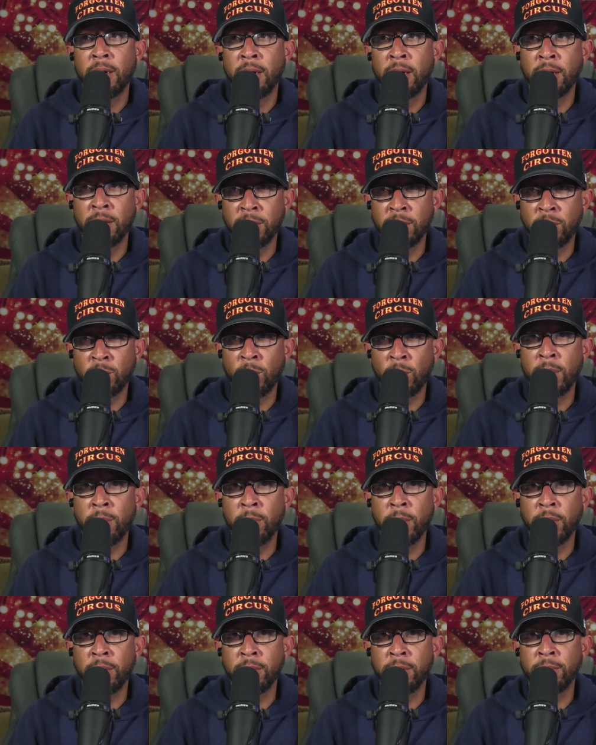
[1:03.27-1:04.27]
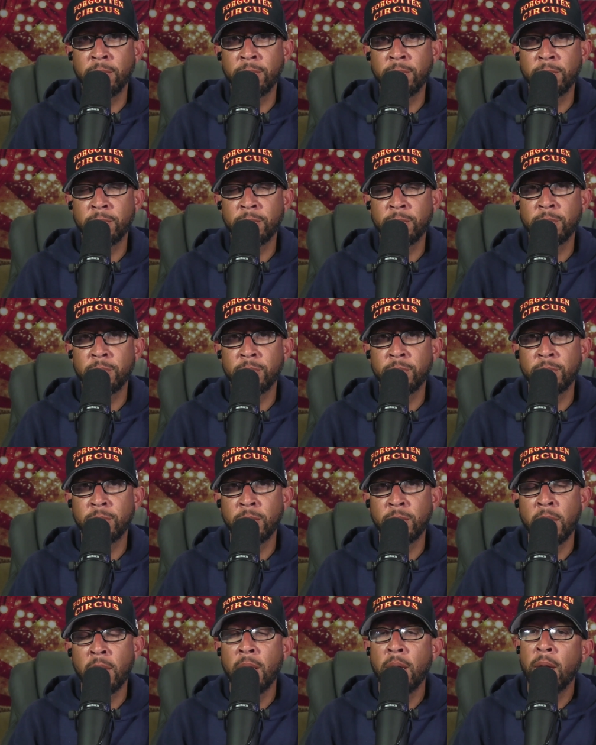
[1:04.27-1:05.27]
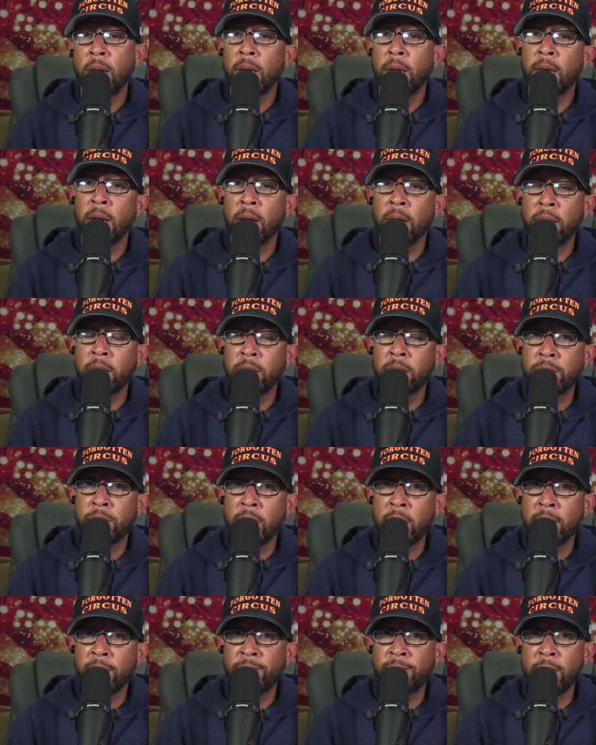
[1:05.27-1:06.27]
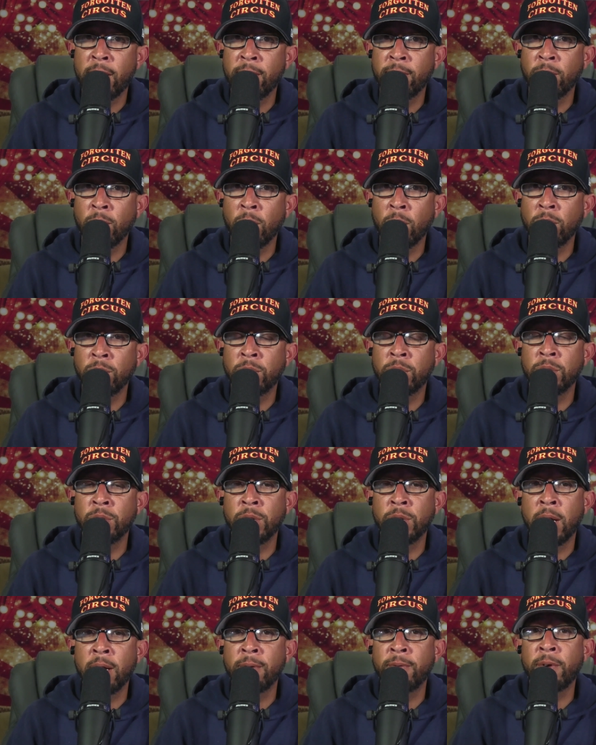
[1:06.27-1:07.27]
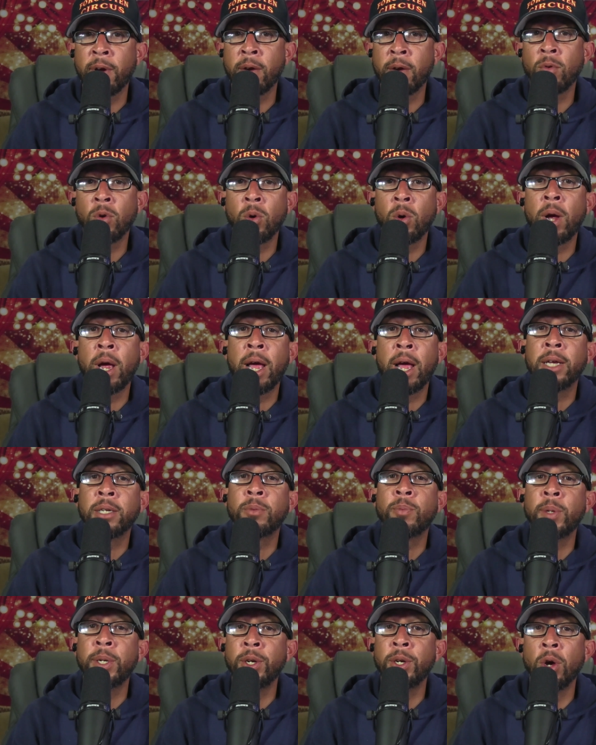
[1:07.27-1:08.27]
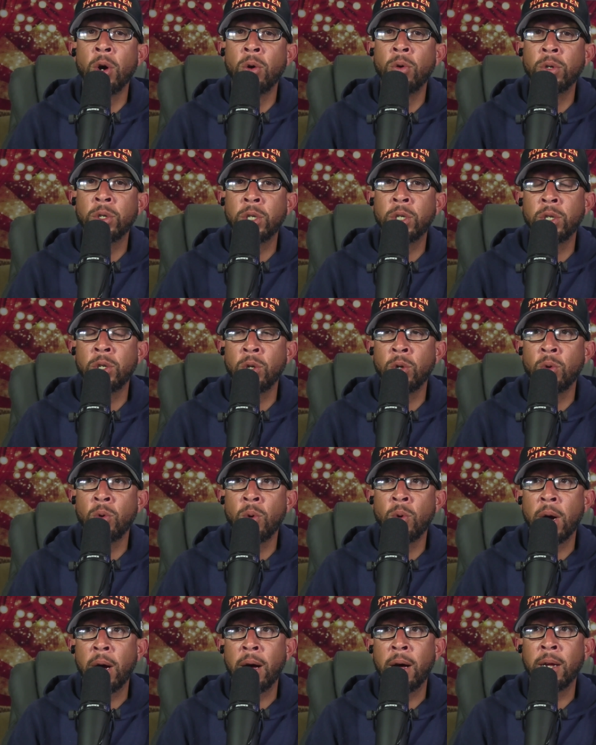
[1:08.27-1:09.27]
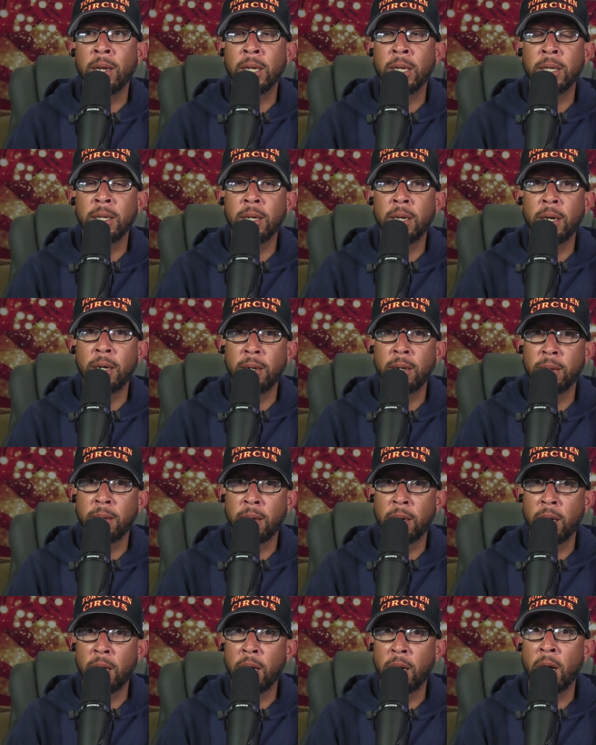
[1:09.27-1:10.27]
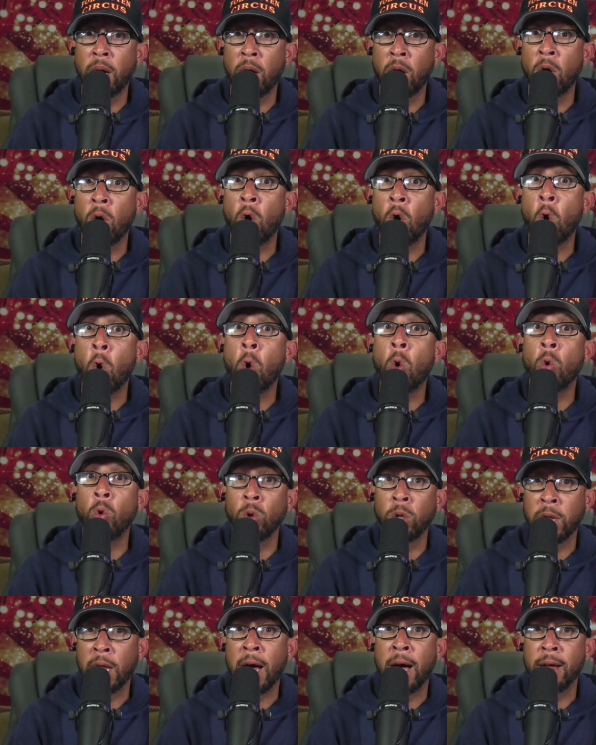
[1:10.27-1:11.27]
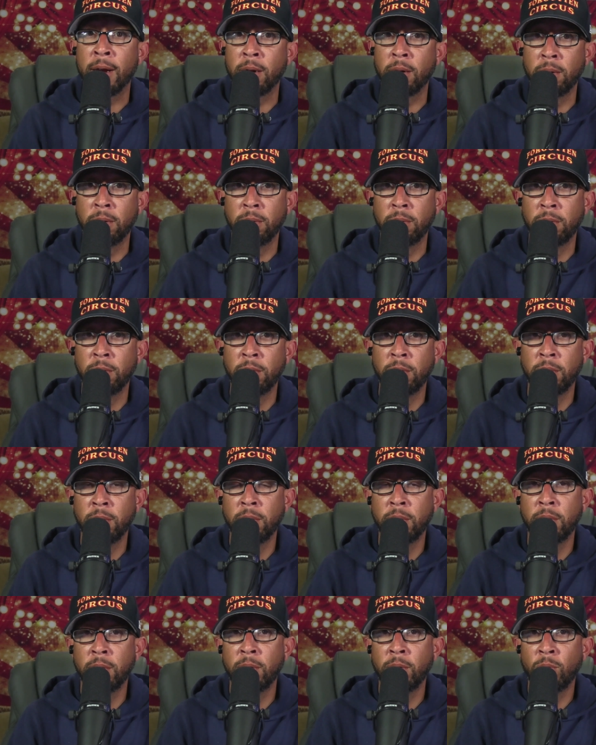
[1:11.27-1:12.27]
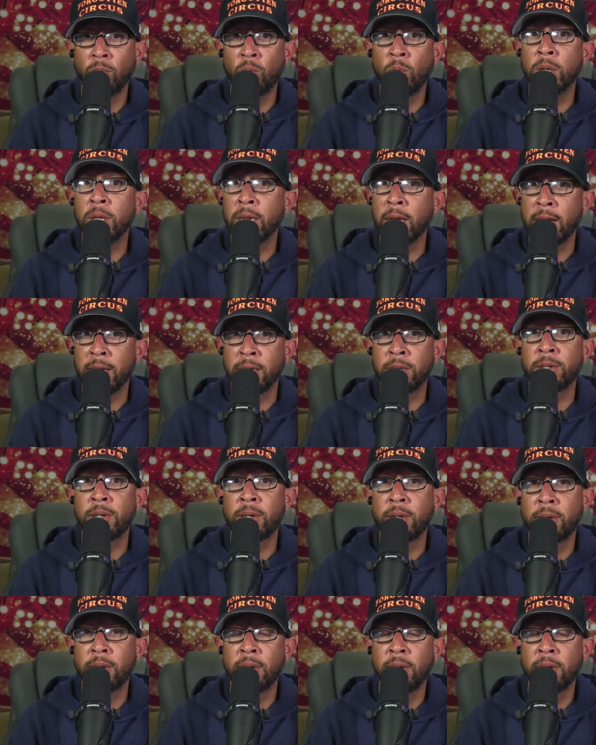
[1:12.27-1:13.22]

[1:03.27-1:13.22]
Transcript: 120 million. Now it is Jon Favreau, so Jon Favreau has been known to do a a whole lot with less.